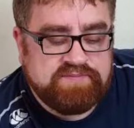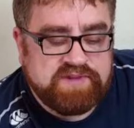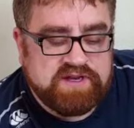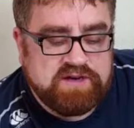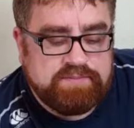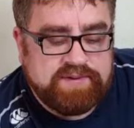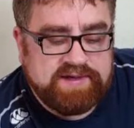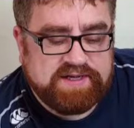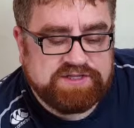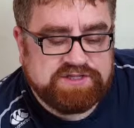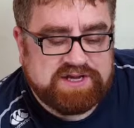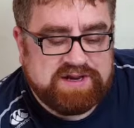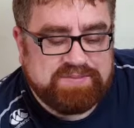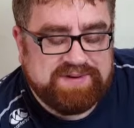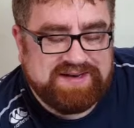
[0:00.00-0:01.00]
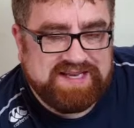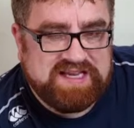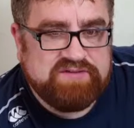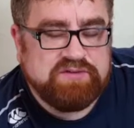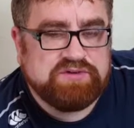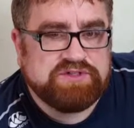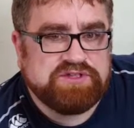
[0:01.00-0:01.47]
in a picture, and I believe
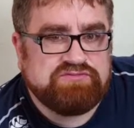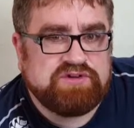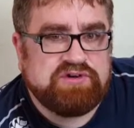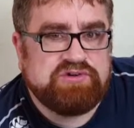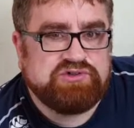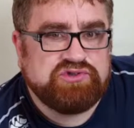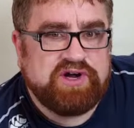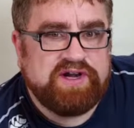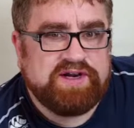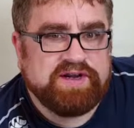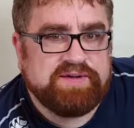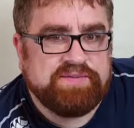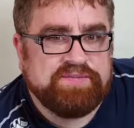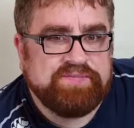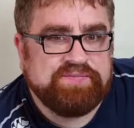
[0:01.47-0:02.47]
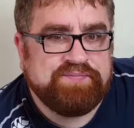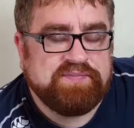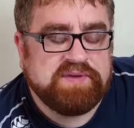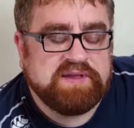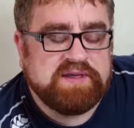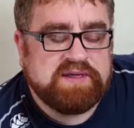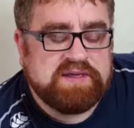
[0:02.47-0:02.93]
it was in Rogue Trader,
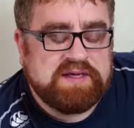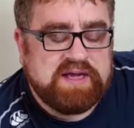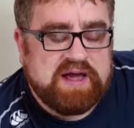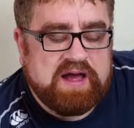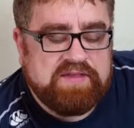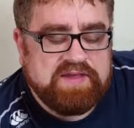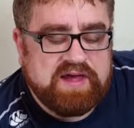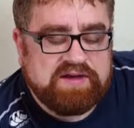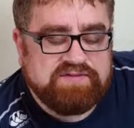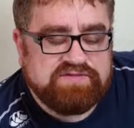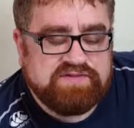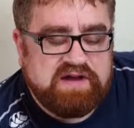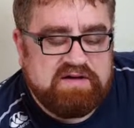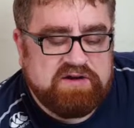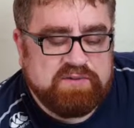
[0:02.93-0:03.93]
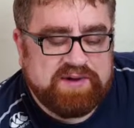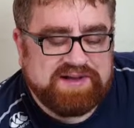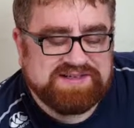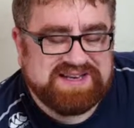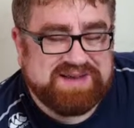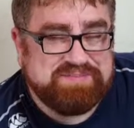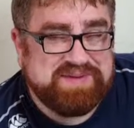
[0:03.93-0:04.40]
and they had fairy
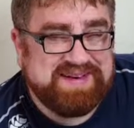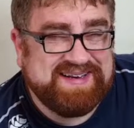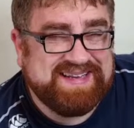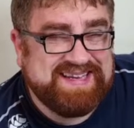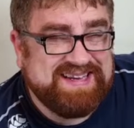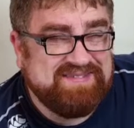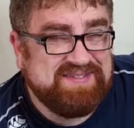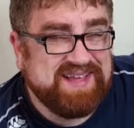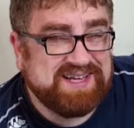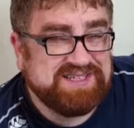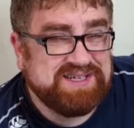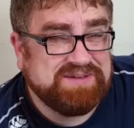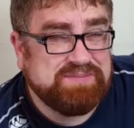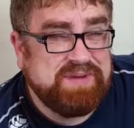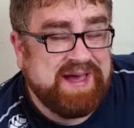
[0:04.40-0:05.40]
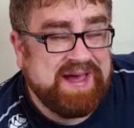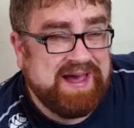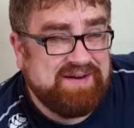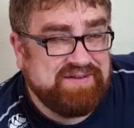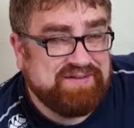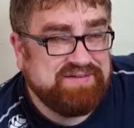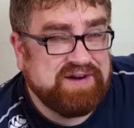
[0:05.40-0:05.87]
wings. I believe they actually had a
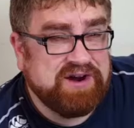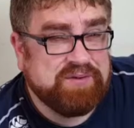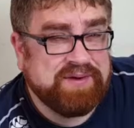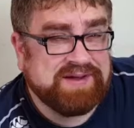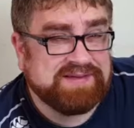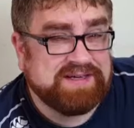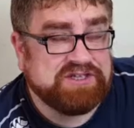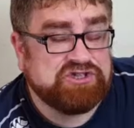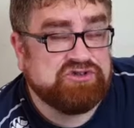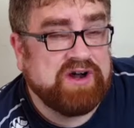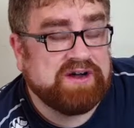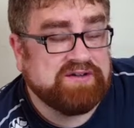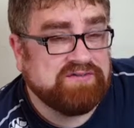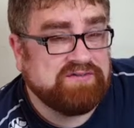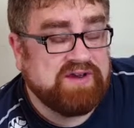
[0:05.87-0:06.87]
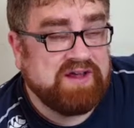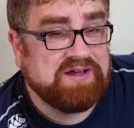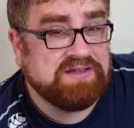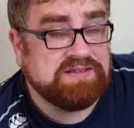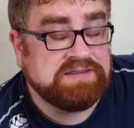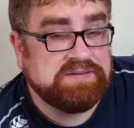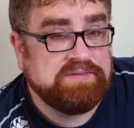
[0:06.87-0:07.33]
pair of fairy wings like
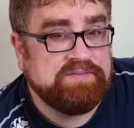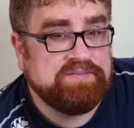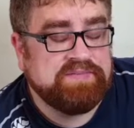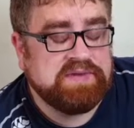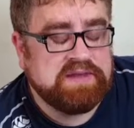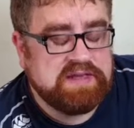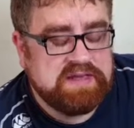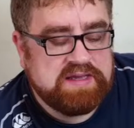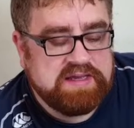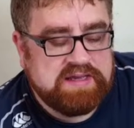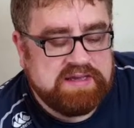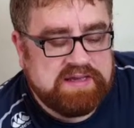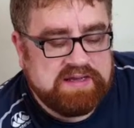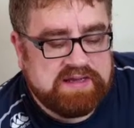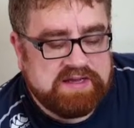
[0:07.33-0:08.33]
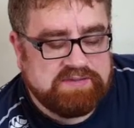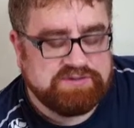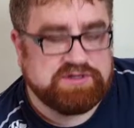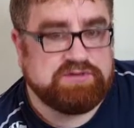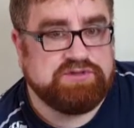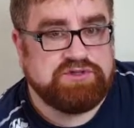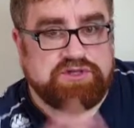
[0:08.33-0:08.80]
dragonflies,
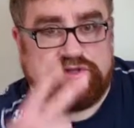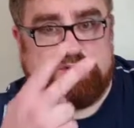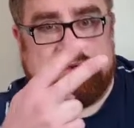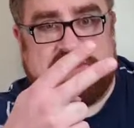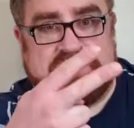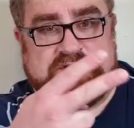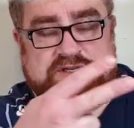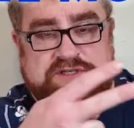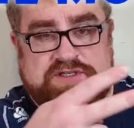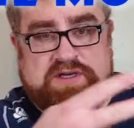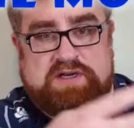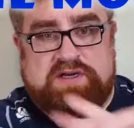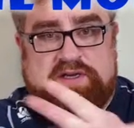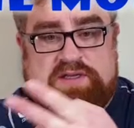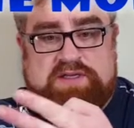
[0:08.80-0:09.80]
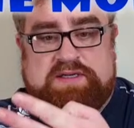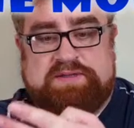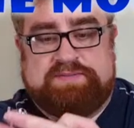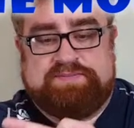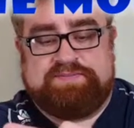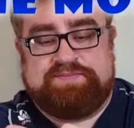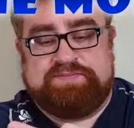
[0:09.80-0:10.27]
so 2 wings on each side like that.
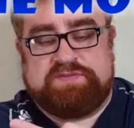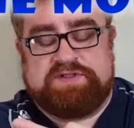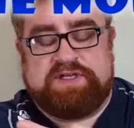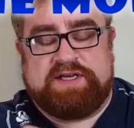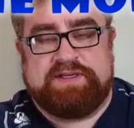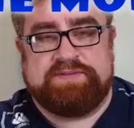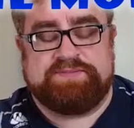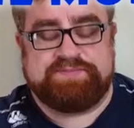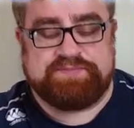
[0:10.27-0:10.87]
Okay,